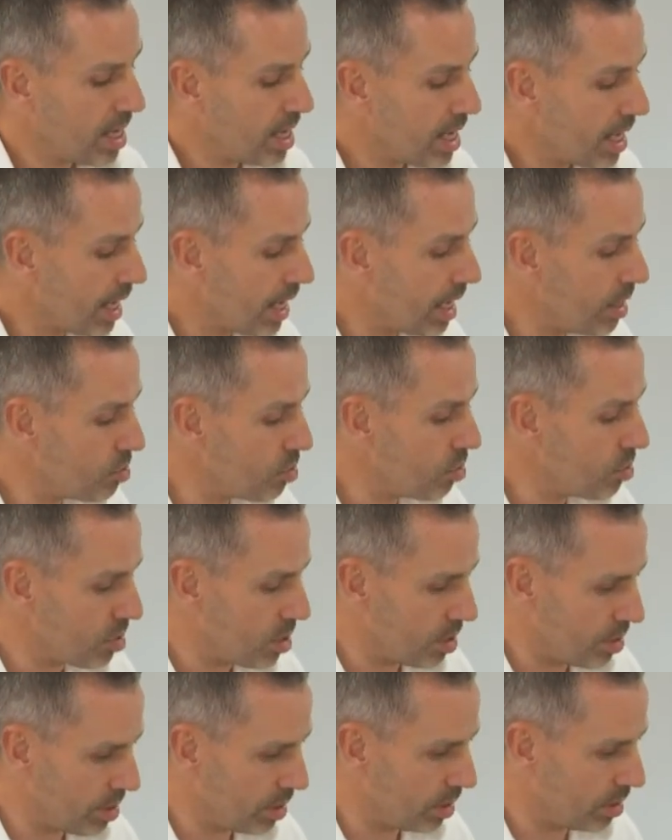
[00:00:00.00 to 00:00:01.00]
he knew
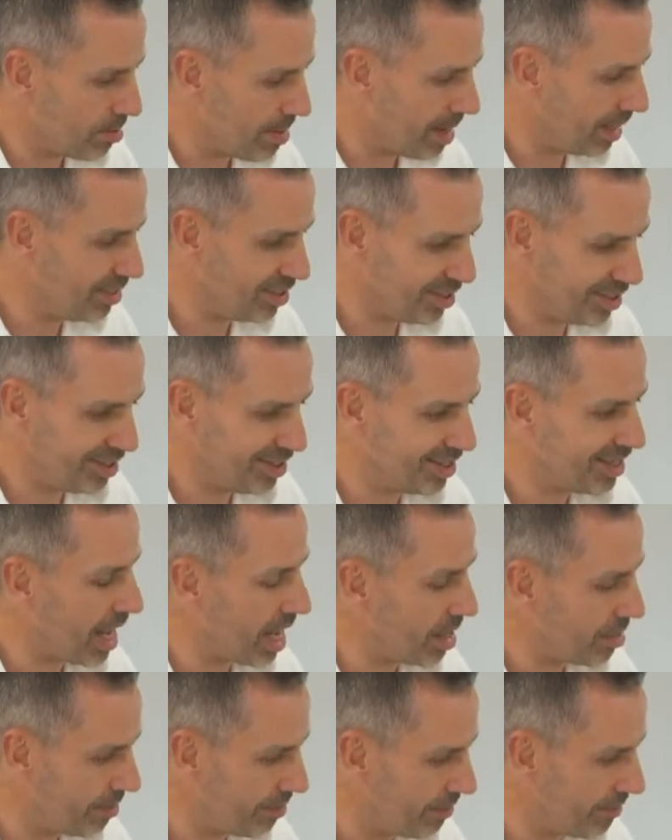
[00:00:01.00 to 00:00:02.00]
that the dimensions
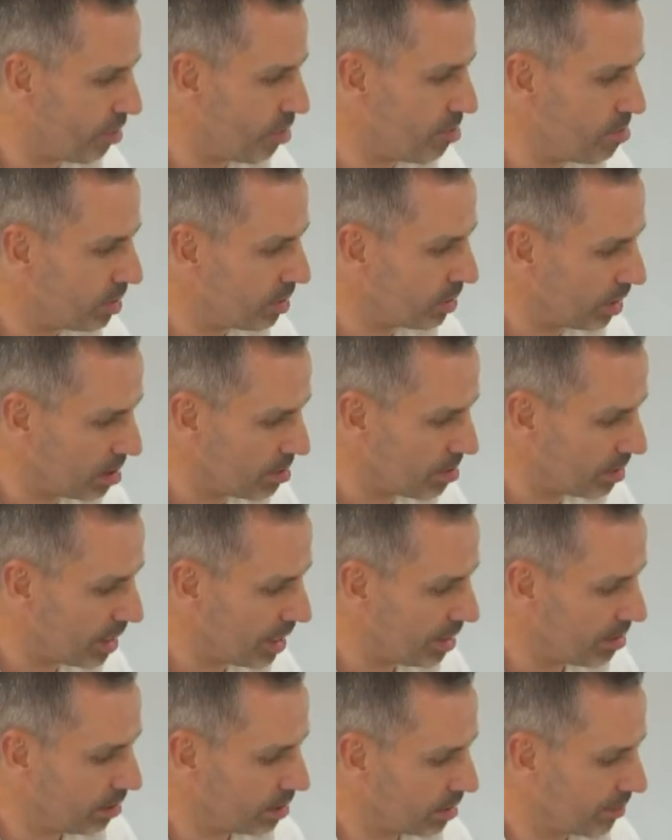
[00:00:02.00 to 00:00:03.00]
and the firmness and the
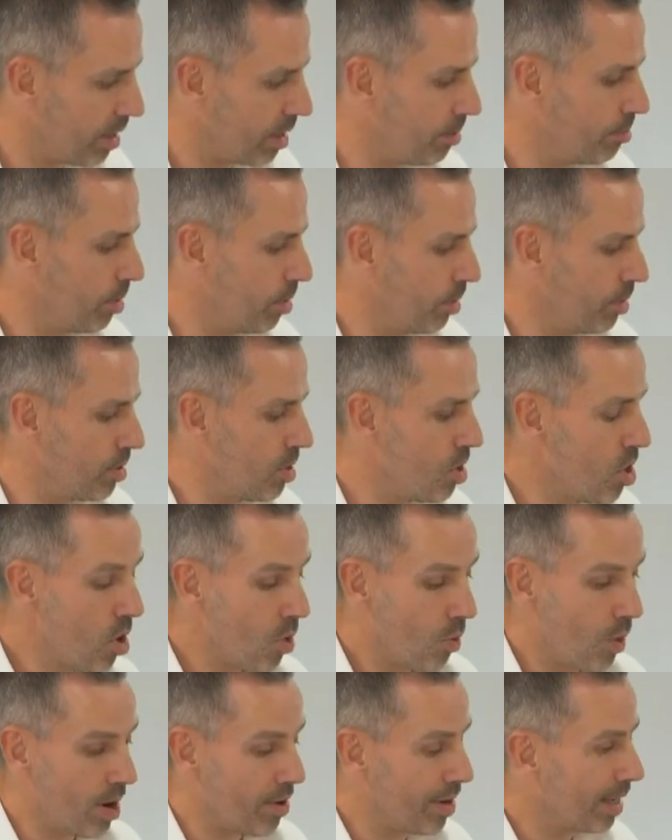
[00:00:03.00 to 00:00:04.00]
materials of that button
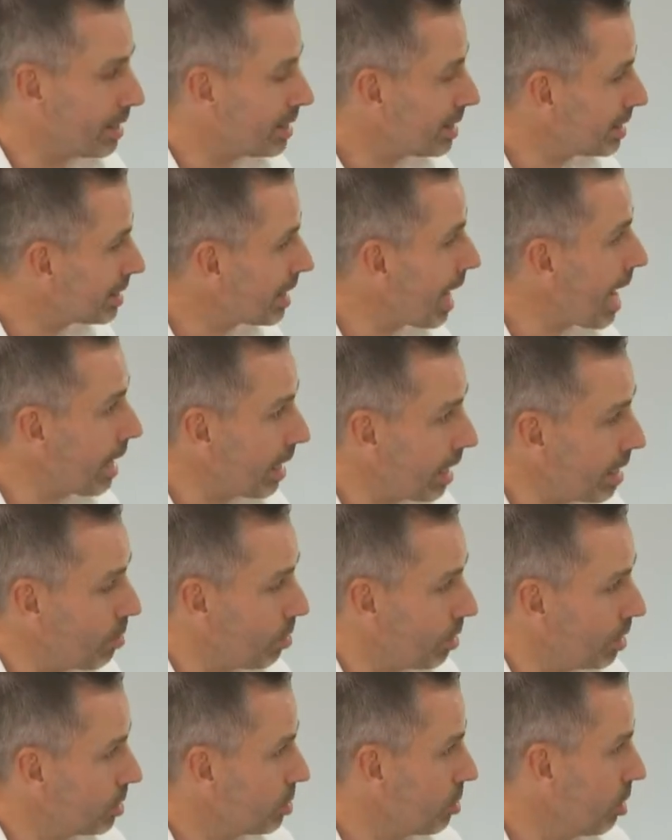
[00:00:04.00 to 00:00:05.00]
were exactly what
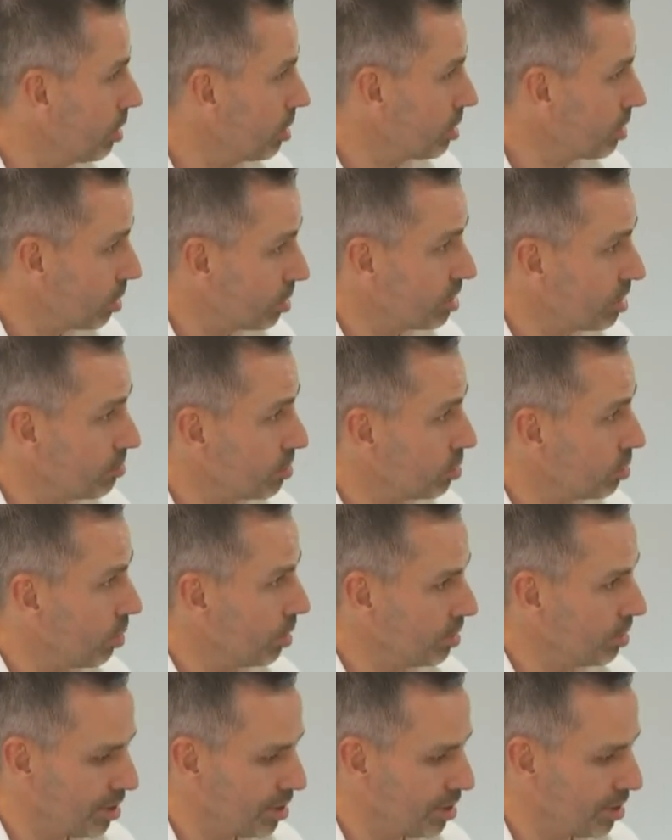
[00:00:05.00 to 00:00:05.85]
his customers wanted.